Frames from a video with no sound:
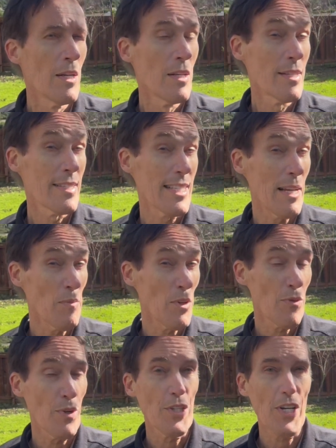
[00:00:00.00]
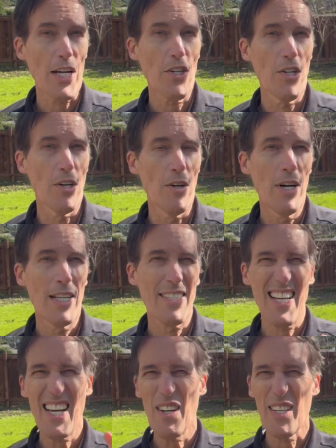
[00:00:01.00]
Same with 3 sectional. It's
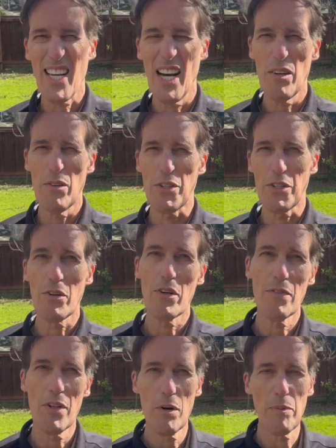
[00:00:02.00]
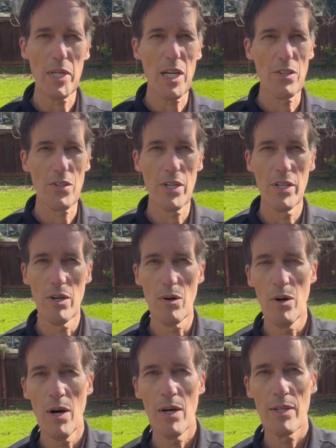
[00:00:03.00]
kind of counterintuitive though, because you know,
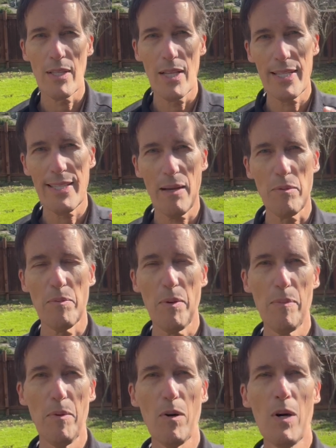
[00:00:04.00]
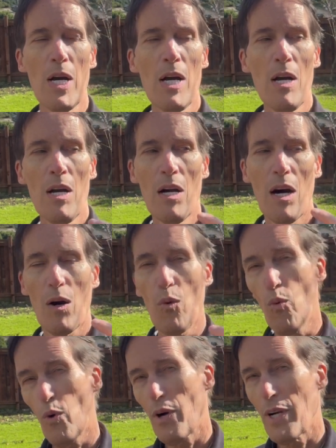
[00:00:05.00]
a lot of times people are
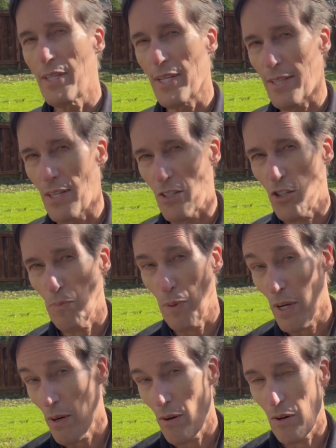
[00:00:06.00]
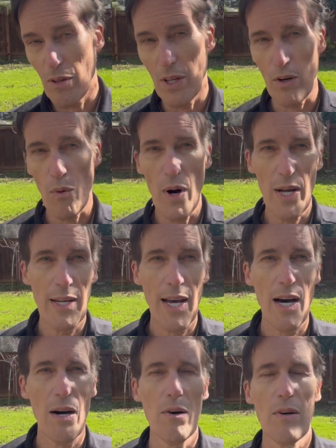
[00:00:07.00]
worried that the spear or the
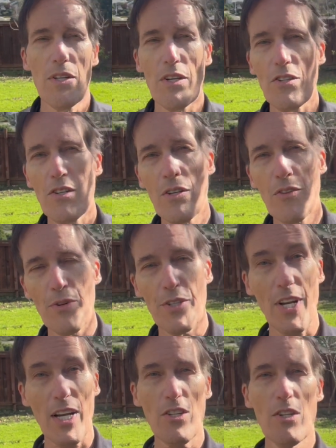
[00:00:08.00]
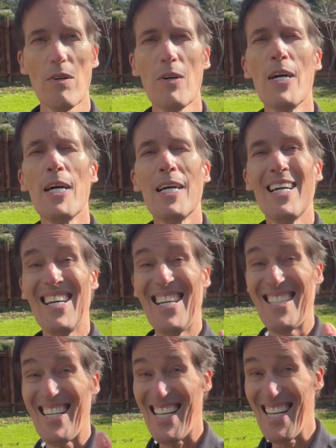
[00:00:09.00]
guandao or the 3 sectional
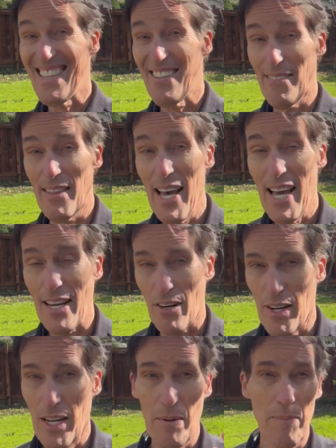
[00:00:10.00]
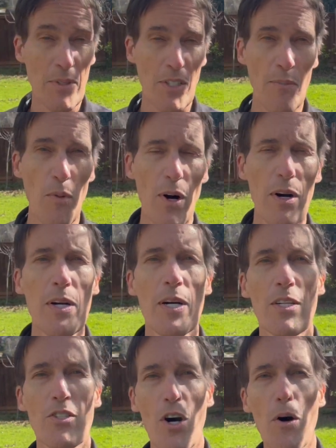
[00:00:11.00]
is going to hit their leg or hit them somewhere.
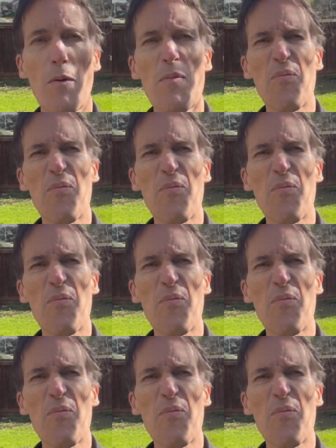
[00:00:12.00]
So